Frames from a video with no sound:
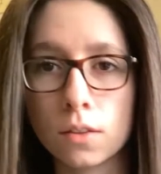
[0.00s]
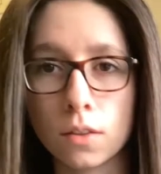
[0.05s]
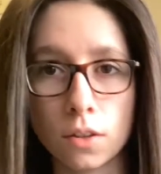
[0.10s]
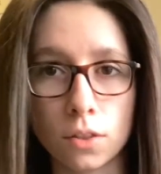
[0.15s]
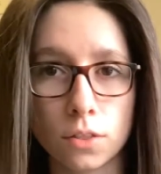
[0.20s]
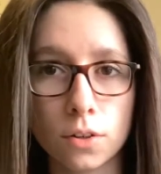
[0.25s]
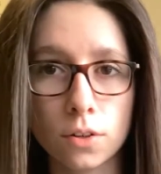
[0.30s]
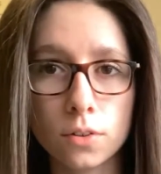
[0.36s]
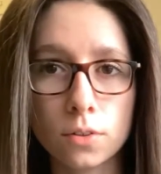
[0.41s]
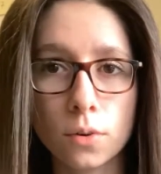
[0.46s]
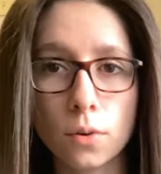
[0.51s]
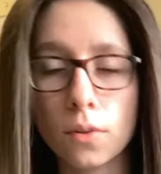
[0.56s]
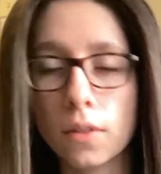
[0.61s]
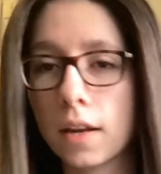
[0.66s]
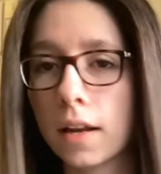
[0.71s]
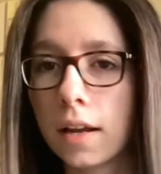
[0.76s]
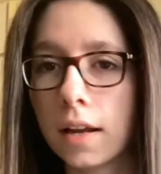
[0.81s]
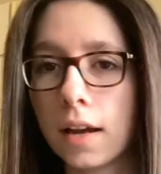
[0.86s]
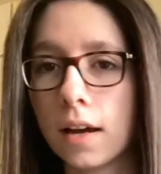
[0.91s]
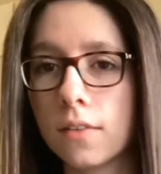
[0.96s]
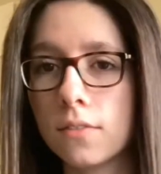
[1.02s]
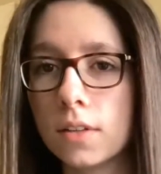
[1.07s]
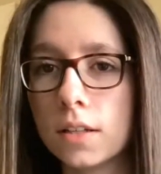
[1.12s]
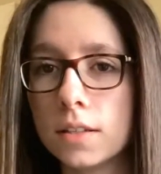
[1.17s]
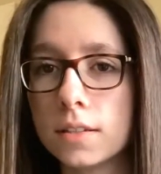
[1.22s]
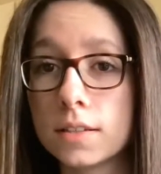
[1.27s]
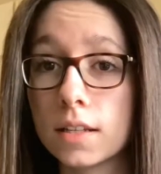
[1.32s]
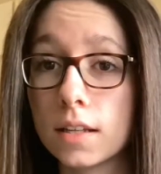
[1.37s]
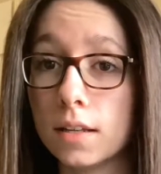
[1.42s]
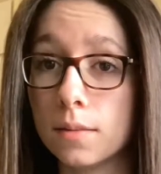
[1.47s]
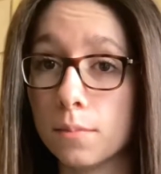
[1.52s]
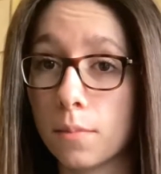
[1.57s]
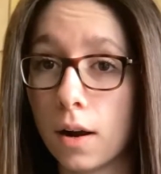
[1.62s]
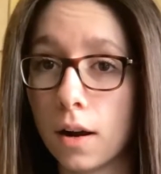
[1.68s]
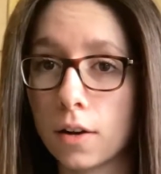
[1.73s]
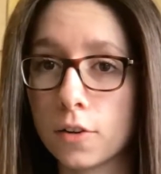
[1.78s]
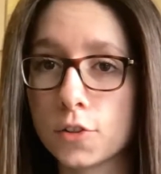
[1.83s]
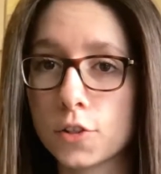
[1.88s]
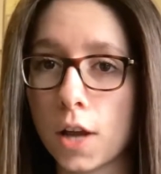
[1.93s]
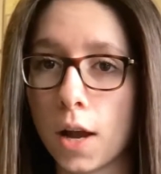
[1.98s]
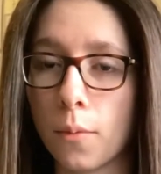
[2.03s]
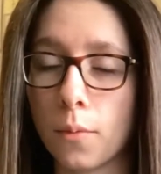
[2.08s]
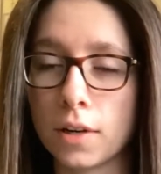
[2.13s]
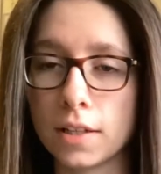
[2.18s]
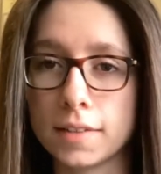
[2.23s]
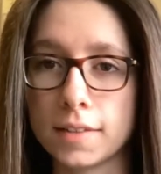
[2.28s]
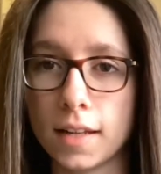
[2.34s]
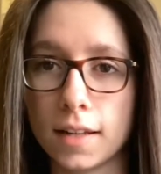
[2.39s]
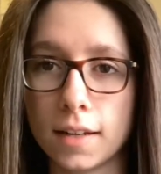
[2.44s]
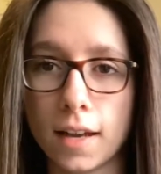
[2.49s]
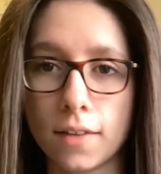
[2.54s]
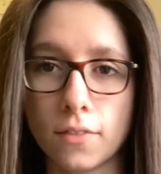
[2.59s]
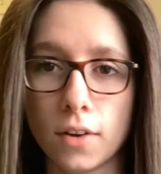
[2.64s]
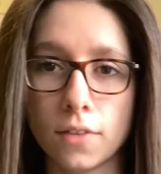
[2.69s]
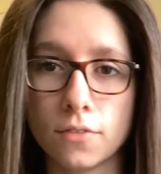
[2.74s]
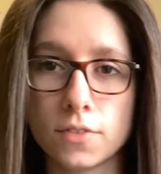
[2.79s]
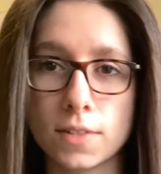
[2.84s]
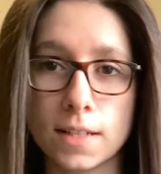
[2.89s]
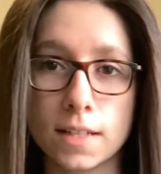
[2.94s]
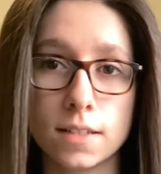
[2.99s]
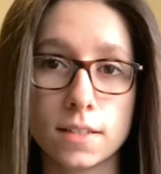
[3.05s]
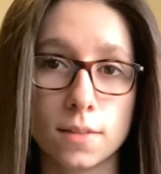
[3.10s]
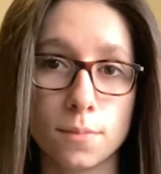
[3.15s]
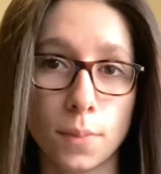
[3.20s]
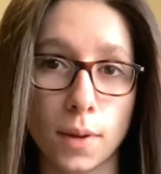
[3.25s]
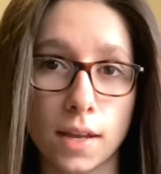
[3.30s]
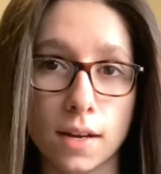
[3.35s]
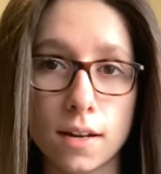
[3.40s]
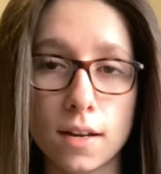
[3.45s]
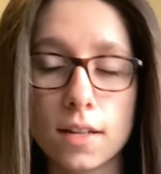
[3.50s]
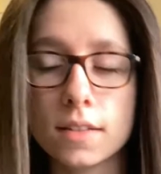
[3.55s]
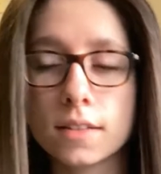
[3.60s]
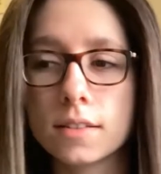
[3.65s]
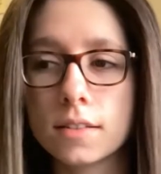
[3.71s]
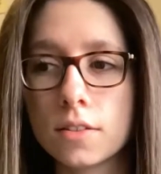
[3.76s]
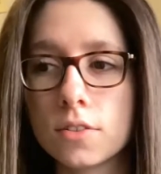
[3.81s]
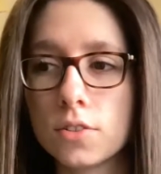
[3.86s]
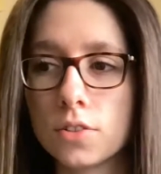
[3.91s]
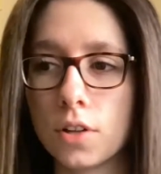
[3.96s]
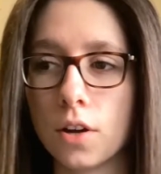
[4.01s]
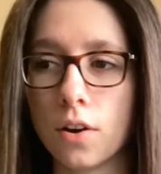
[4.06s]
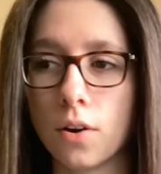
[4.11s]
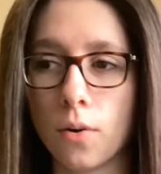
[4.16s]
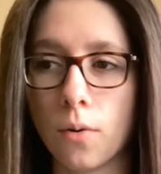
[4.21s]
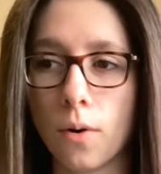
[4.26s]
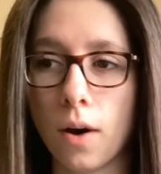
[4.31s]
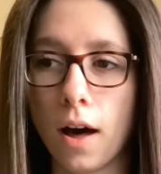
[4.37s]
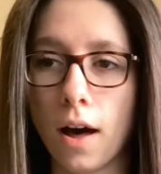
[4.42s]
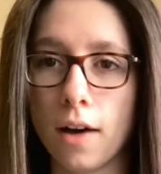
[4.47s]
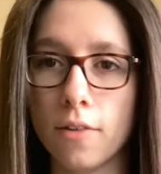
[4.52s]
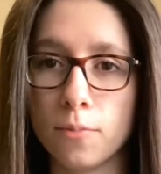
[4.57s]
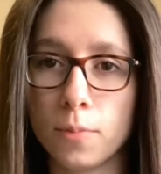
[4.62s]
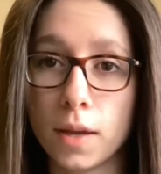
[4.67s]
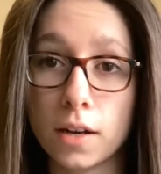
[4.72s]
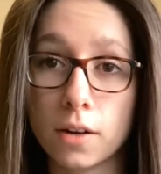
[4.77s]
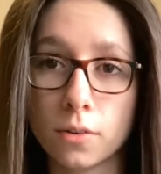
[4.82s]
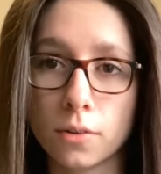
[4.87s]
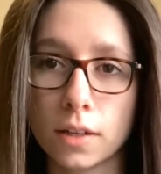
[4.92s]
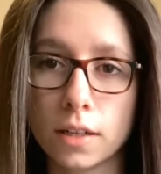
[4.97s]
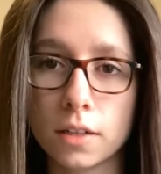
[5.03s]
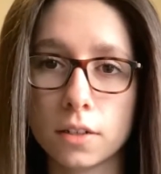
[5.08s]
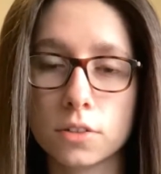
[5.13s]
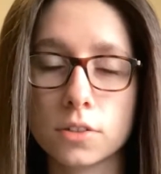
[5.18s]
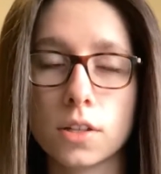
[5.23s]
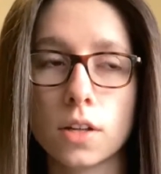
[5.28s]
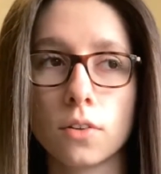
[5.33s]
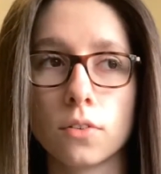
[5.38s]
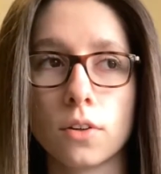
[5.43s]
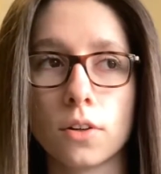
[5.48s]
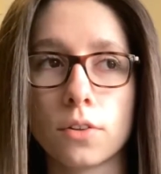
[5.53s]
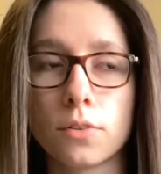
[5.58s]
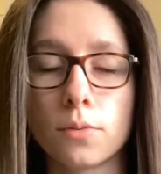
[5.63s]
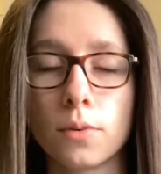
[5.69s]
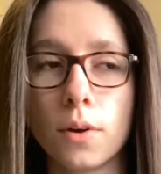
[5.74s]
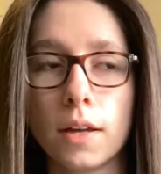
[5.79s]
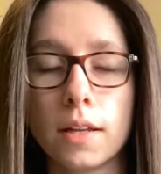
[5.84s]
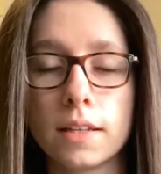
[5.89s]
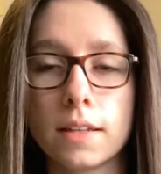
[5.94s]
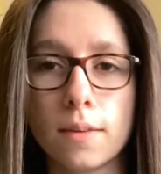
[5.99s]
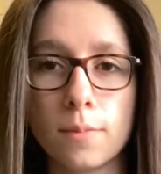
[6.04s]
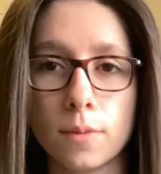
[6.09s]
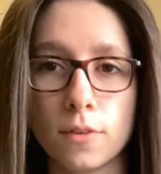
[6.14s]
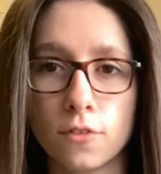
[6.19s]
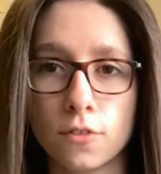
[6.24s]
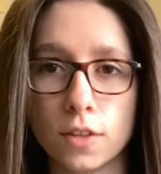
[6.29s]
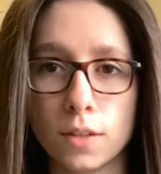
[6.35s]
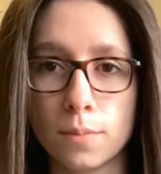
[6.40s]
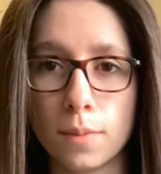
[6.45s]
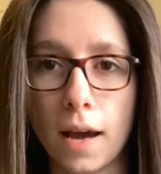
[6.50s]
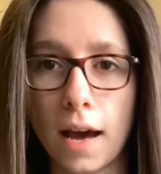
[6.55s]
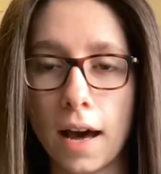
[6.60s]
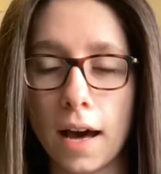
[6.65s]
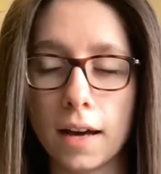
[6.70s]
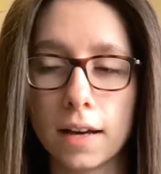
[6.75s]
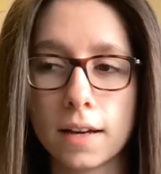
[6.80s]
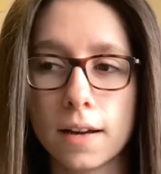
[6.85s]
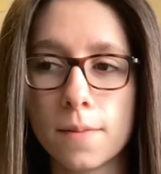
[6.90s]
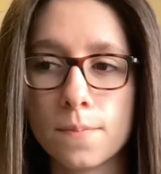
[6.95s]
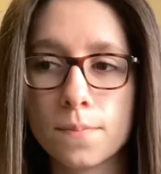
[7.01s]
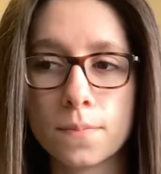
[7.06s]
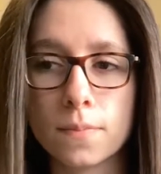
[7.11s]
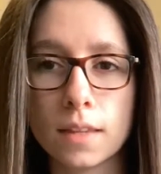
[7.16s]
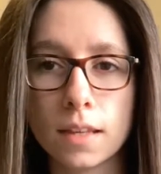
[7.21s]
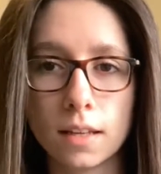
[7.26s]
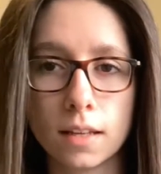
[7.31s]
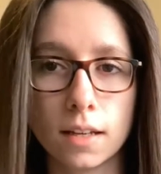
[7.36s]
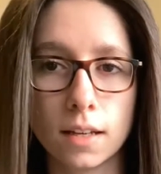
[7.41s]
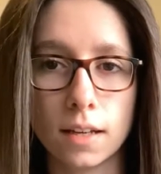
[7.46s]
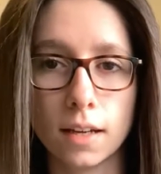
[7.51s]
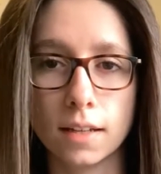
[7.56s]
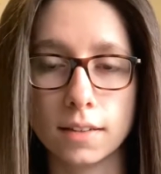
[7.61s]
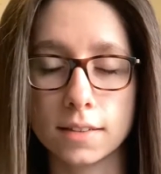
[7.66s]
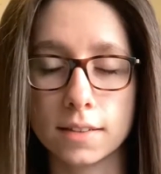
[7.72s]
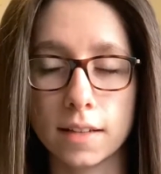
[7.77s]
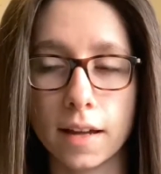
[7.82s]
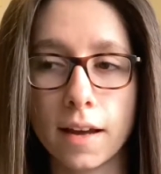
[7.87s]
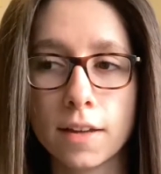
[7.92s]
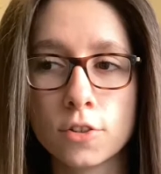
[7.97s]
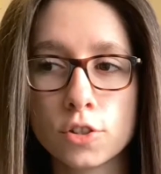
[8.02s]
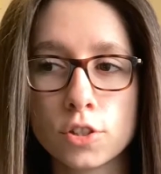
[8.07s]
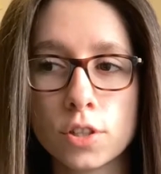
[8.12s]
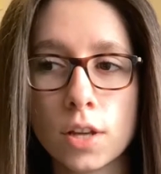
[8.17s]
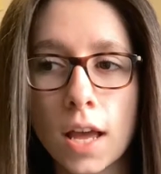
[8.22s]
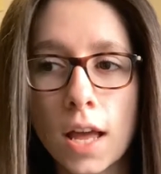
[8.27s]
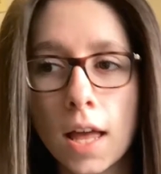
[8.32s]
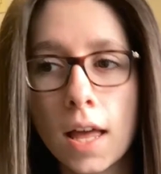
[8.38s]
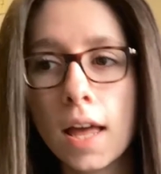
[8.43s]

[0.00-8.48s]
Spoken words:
The third goal that I have is in March, I want to send FFT to betas. So I'll have beta readers look through it, give me feedback and such.